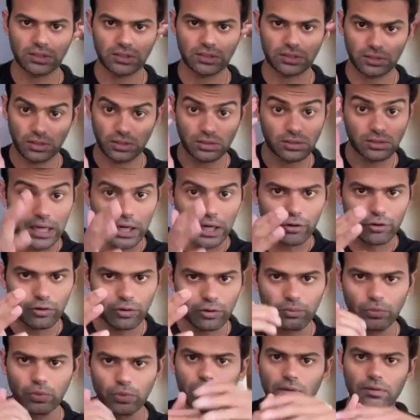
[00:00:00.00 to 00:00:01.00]
is now
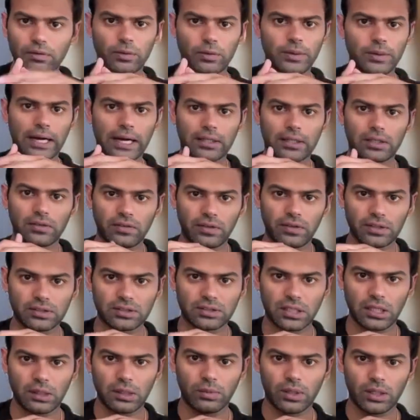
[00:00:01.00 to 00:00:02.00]
removed with activity
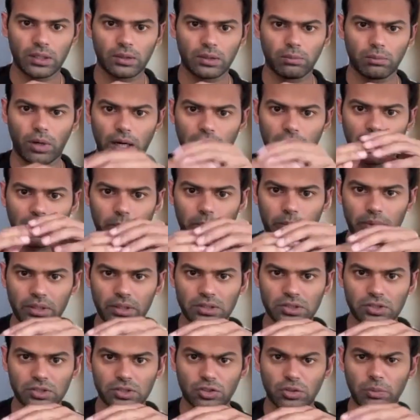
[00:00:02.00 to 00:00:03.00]
schema. The modeling
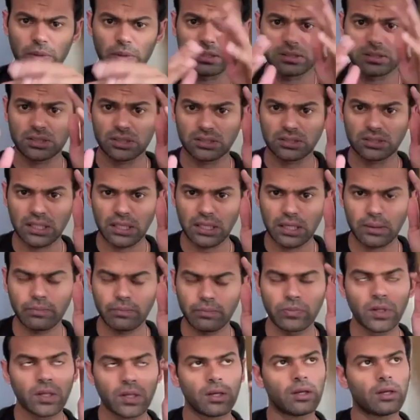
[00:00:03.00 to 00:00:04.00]
piece remains the
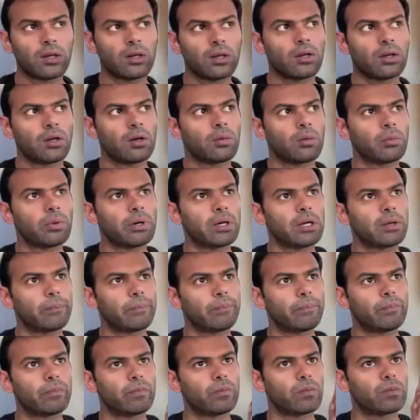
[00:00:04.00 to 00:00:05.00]
same. But
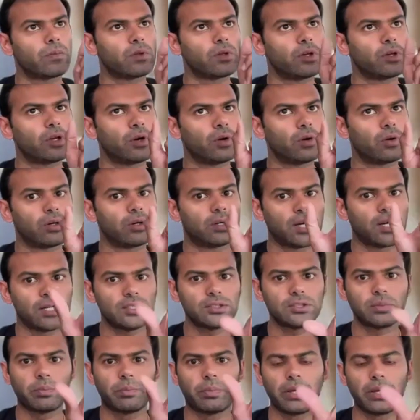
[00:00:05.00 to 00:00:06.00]

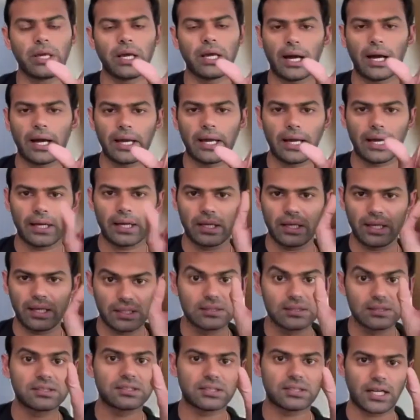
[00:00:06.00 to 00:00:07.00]
does BI and
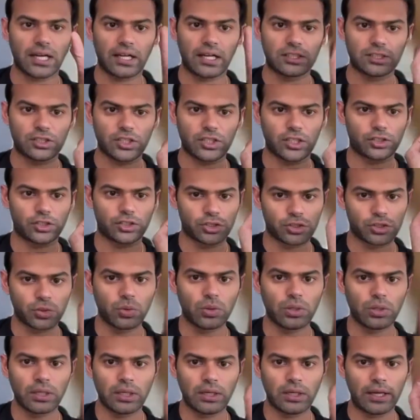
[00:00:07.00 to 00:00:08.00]
insights, like
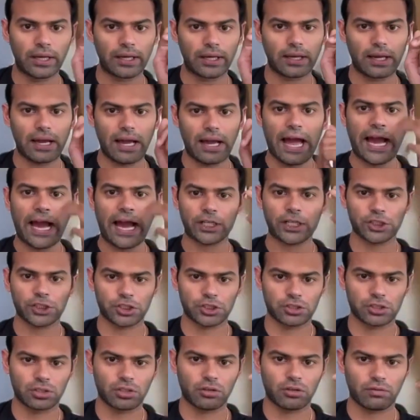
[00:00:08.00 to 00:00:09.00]
truly like
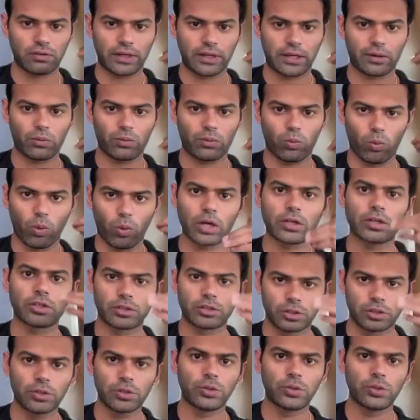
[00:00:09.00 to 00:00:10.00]
action of like what
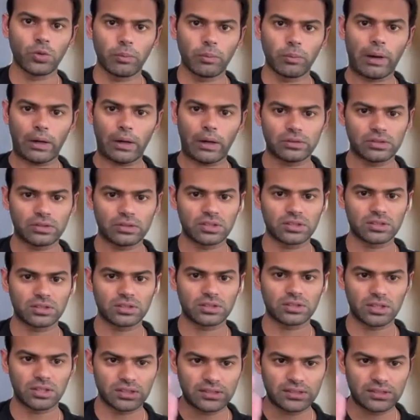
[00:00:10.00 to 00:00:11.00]
to do about this,
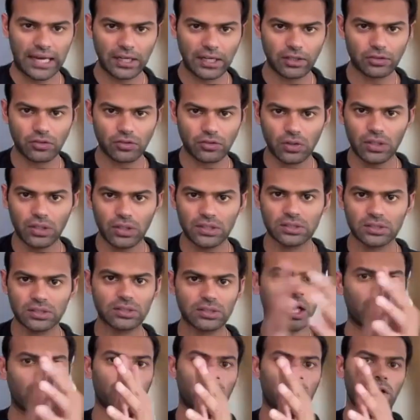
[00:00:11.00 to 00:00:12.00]
does that really
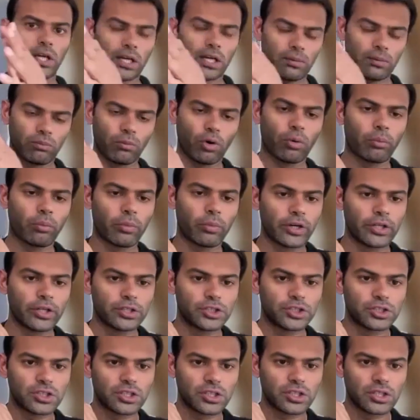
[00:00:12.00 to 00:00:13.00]
start to get more
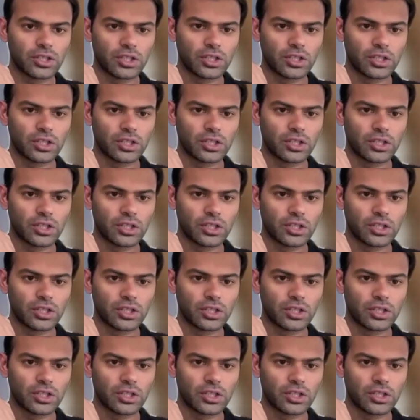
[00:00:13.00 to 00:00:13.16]
merged?